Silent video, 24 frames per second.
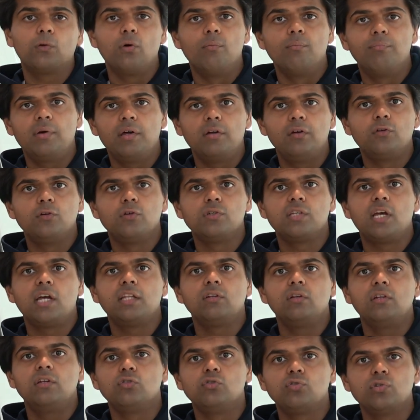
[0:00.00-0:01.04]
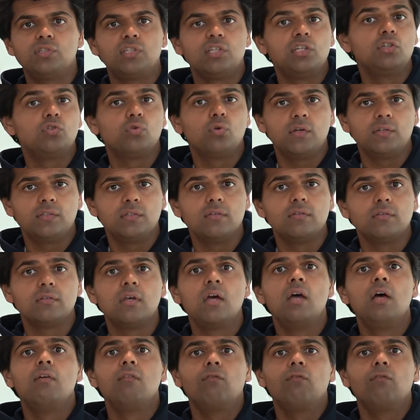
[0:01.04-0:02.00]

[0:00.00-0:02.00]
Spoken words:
competitors had interesting choices.